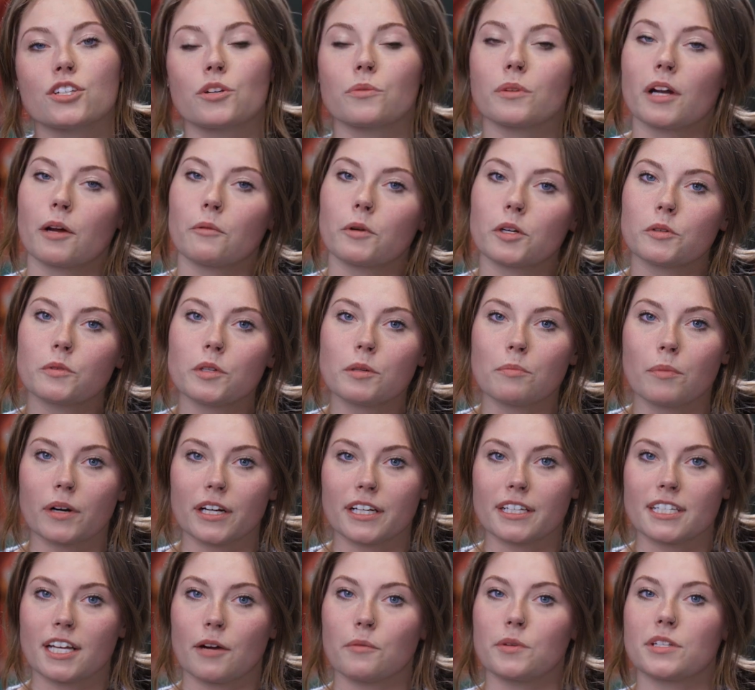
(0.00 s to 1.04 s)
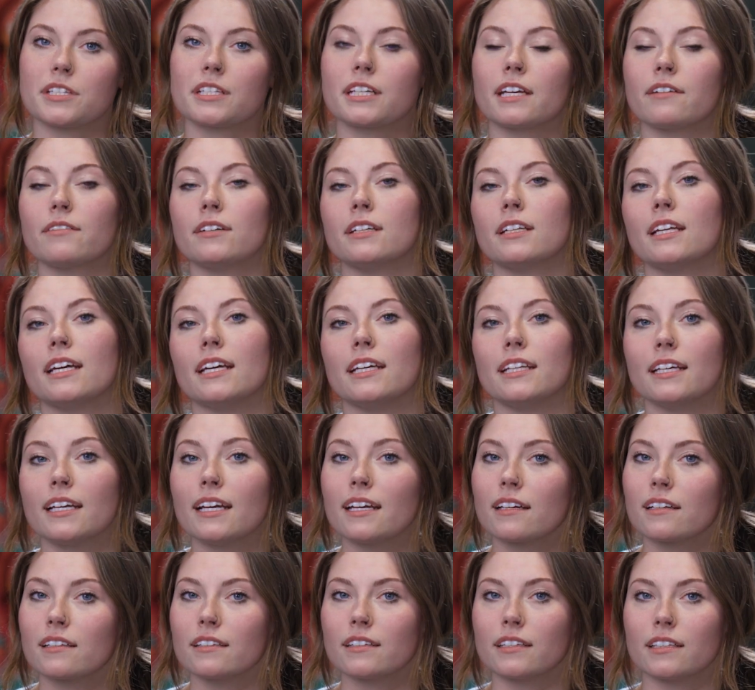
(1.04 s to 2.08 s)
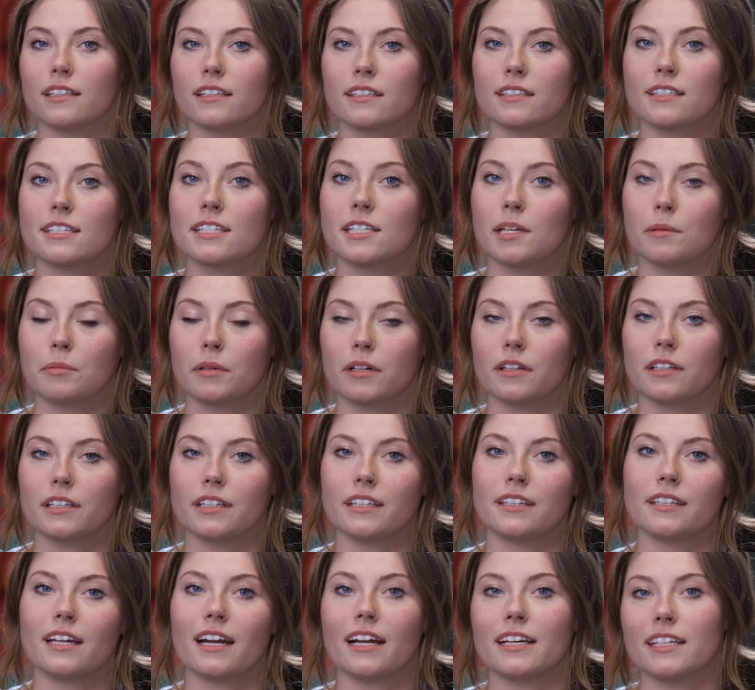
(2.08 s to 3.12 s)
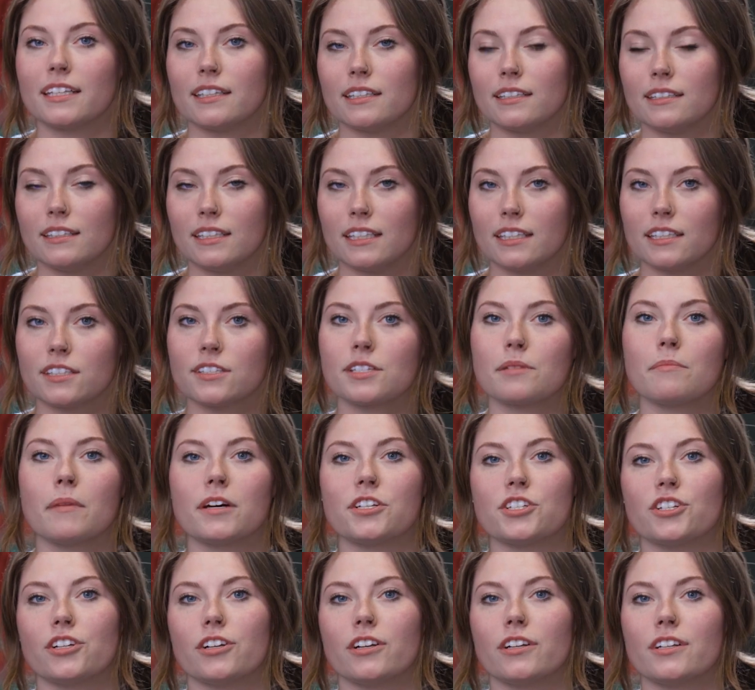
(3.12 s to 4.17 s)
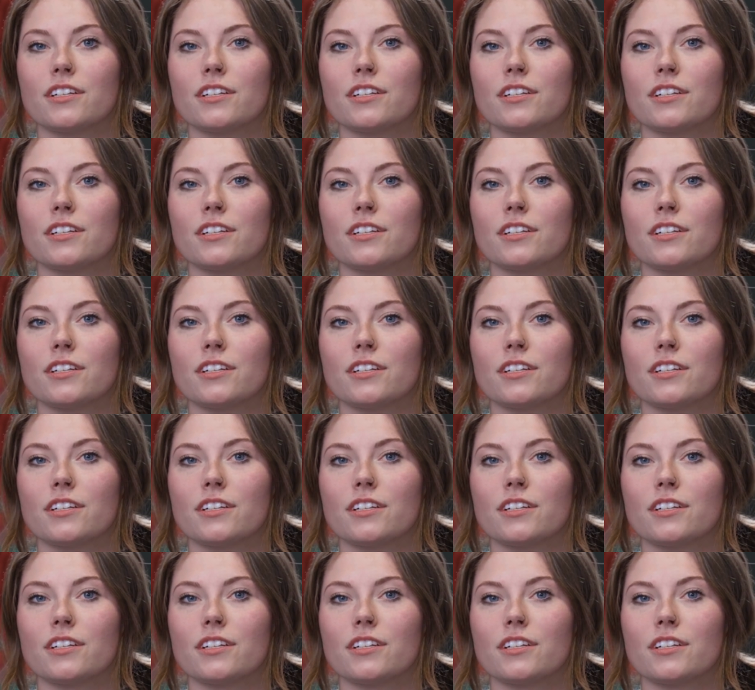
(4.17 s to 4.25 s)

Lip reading: So when I worked with brands, I wasn't given any analytics typically that I needed to measure